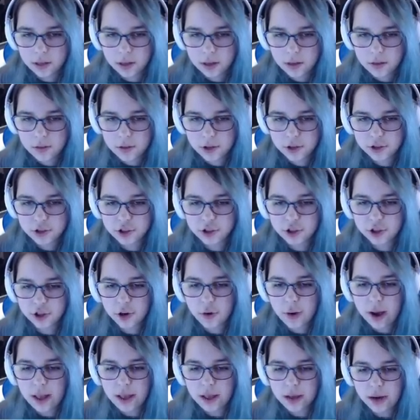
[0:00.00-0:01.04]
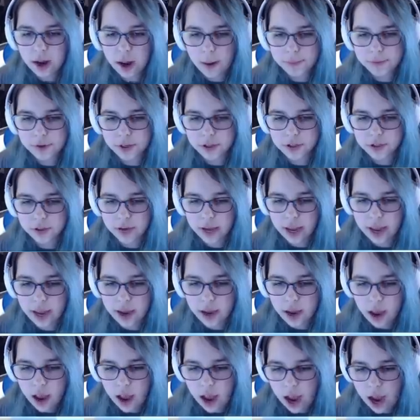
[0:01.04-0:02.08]
going outside. There's two helicopters.
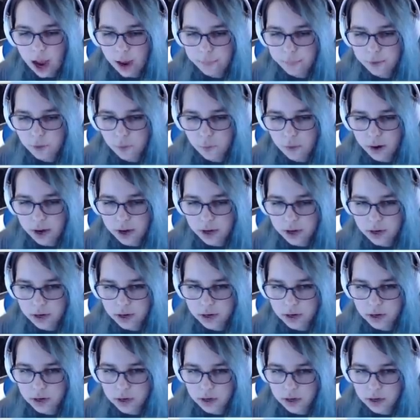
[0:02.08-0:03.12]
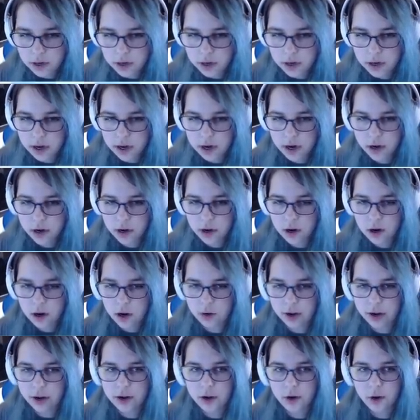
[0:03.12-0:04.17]
Okay, I'm the one near.
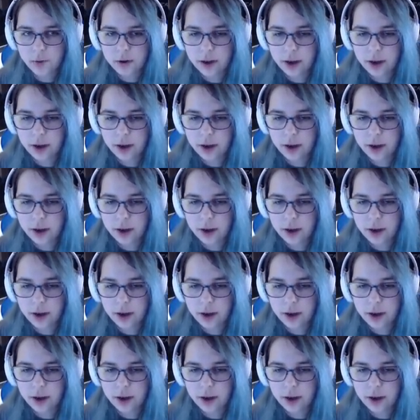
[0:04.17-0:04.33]
Okay, no, now